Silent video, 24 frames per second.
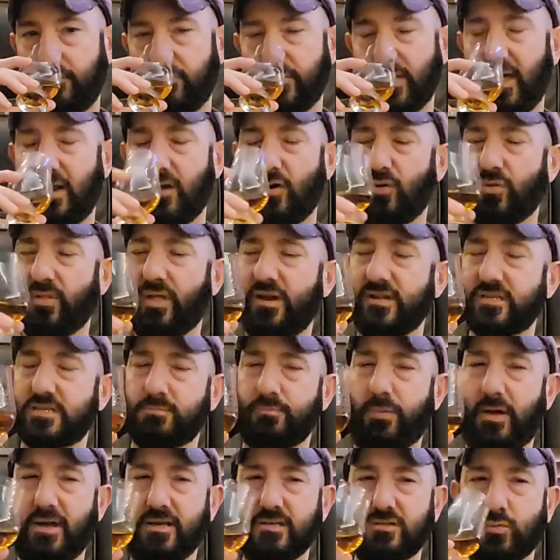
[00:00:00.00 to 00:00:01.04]
Not a whole lot of
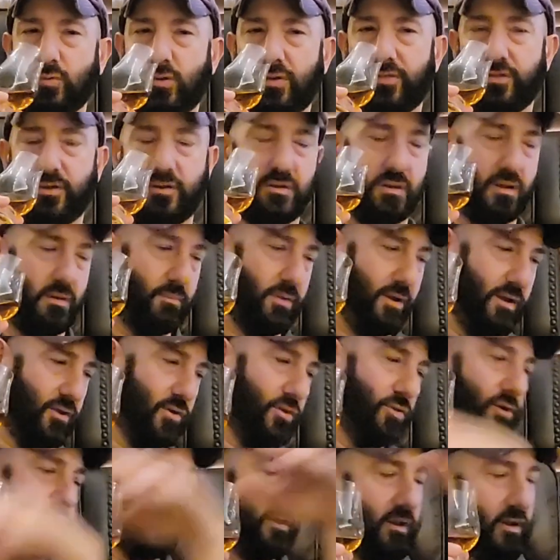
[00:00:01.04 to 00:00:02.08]
spice with it. I mean,
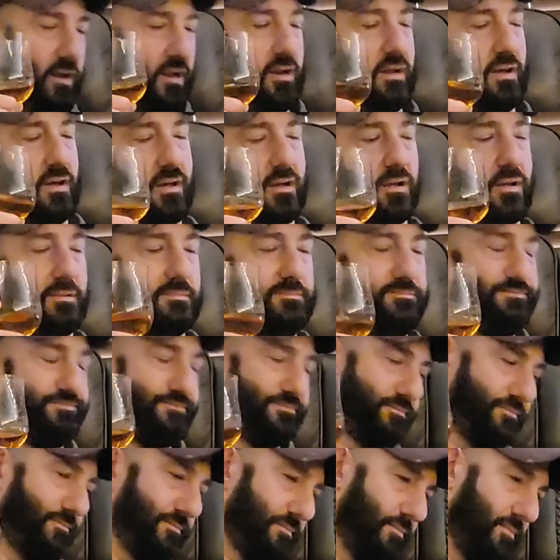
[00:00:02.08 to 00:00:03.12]
you're looking at
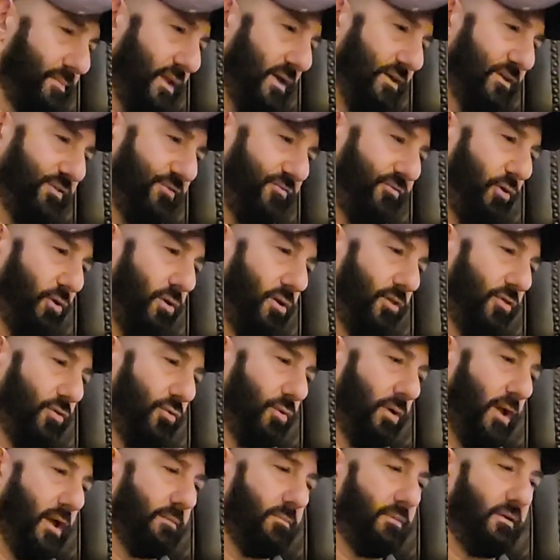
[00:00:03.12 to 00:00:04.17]
it's
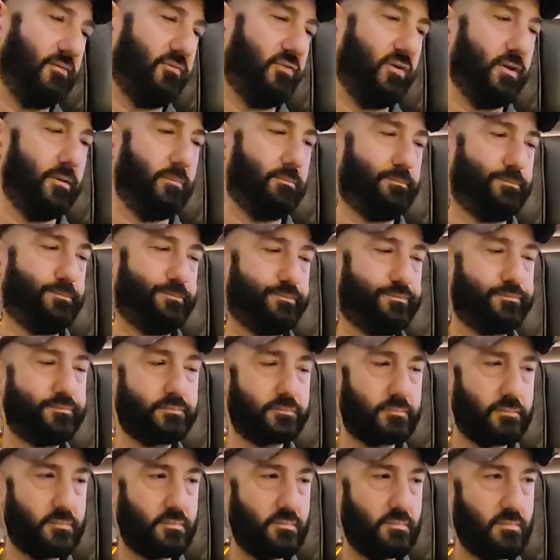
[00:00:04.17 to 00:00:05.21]
43 ABV
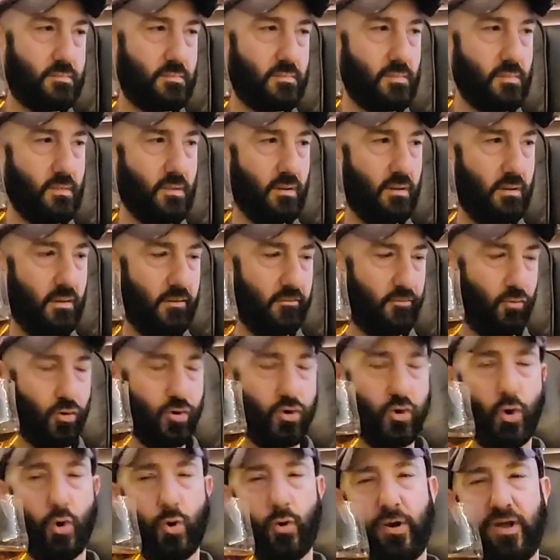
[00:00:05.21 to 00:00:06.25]
for a
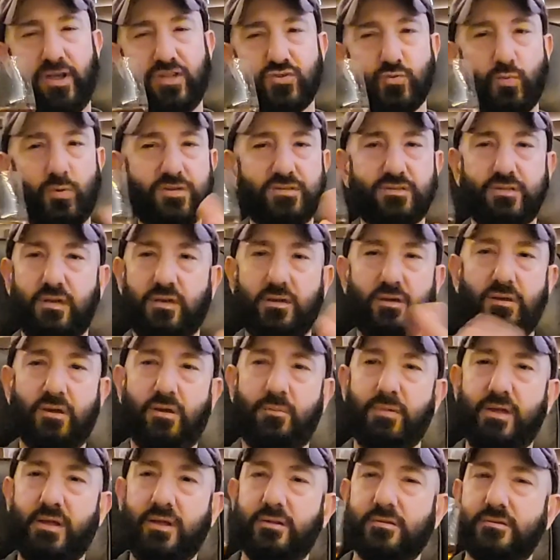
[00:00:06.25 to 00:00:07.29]
core range whiskey. I
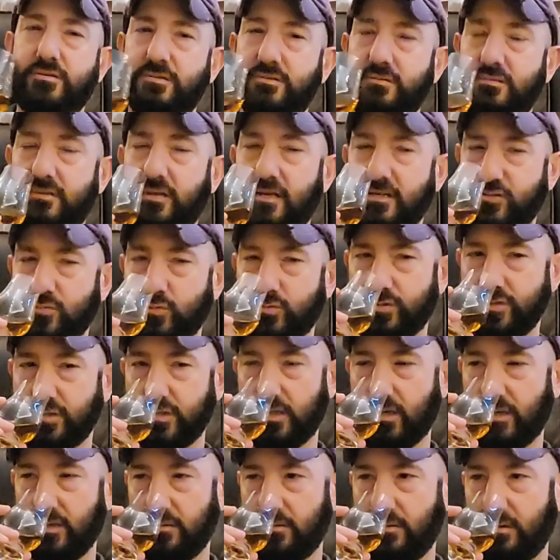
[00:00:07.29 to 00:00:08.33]
mean, that's what you're
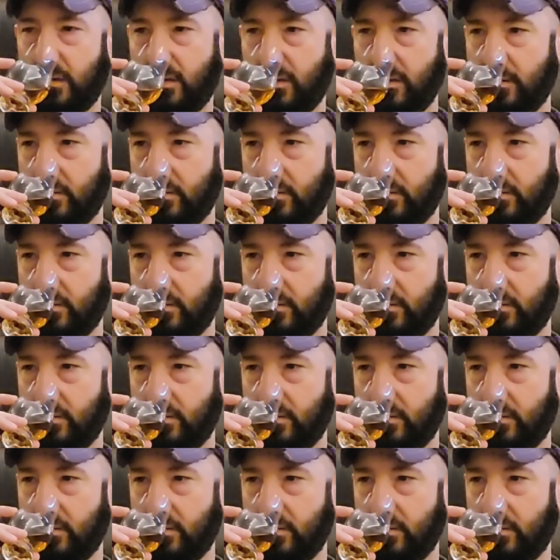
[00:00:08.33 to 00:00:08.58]
getting.